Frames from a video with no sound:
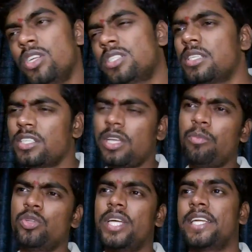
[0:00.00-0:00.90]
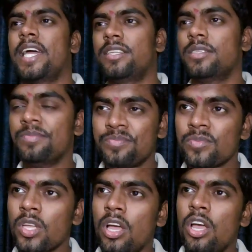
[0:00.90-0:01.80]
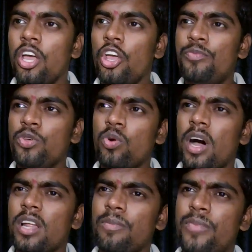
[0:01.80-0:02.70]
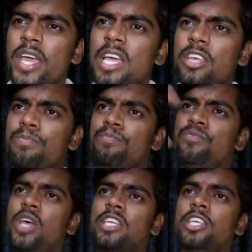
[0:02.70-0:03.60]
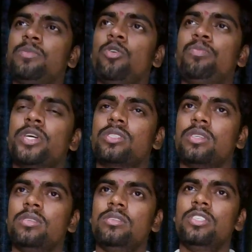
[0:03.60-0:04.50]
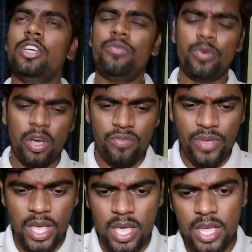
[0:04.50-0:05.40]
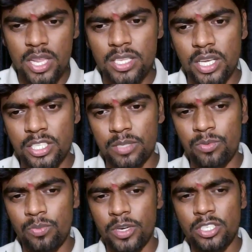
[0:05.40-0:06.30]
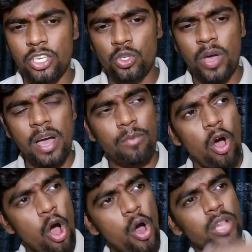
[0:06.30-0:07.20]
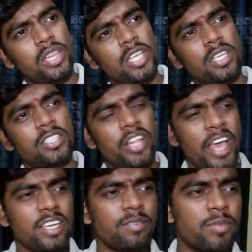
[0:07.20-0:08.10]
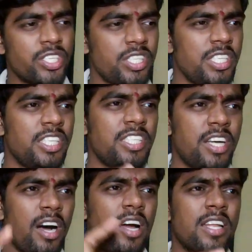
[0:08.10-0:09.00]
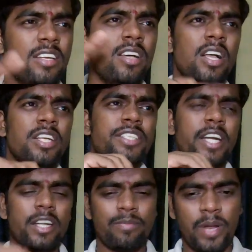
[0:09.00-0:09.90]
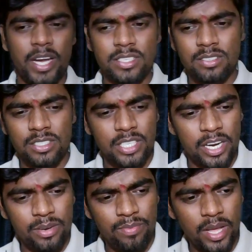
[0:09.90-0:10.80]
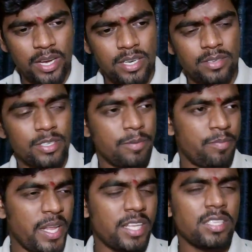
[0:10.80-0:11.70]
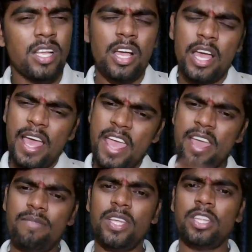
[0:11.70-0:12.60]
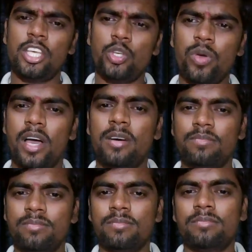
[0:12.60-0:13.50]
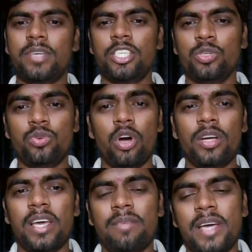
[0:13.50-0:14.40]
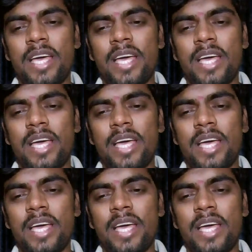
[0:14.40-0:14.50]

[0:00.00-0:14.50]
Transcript: Support that guy. If you are a very successful person, if you are very successful person, you have all things like a Mercedes car and charter plane, everything you have, but you don't have